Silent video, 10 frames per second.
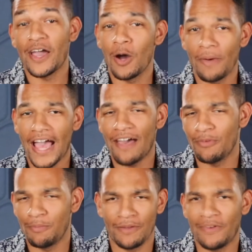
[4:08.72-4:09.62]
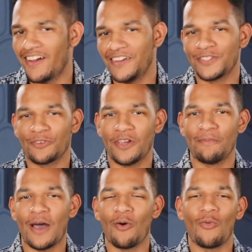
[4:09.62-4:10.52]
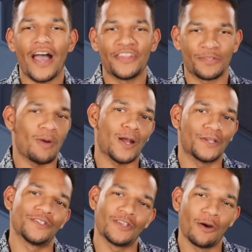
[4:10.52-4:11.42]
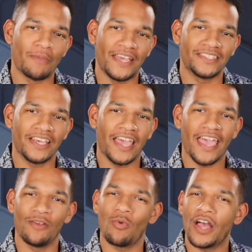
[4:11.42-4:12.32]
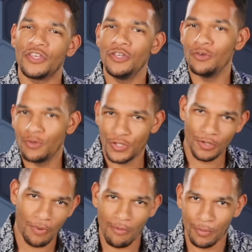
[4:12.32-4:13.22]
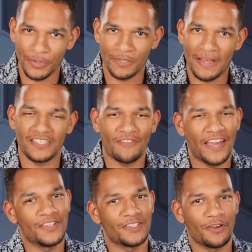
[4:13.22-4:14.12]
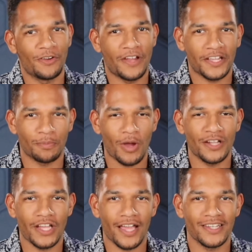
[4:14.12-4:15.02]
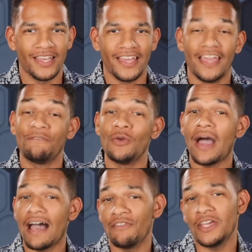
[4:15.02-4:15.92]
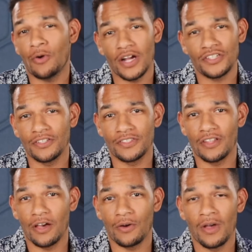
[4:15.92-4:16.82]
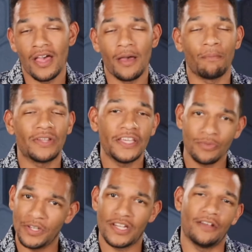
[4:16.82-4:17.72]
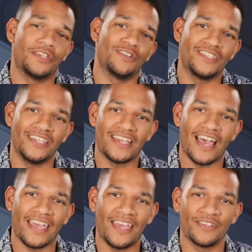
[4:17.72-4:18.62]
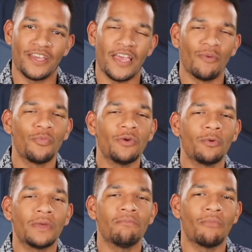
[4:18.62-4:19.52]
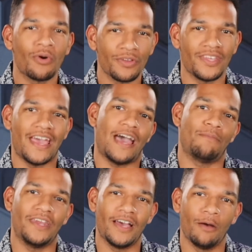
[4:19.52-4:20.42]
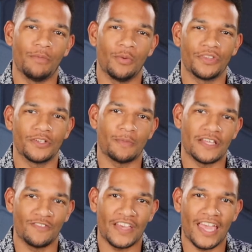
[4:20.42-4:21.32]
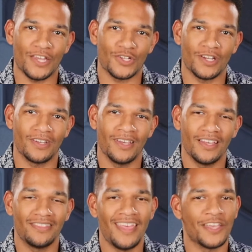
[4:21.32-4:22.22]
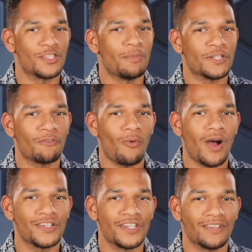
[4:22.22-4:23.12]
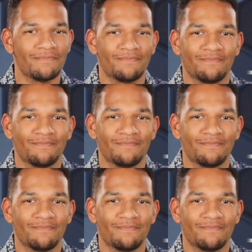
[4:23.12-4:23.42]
hope I haven't been very discreet about why this product is so amazing and why you should probably specify this on your next project. If you have any questions though, please reach out to your CTAC agent and we will be more than happy to help you with your specification. Thanks so much for watching.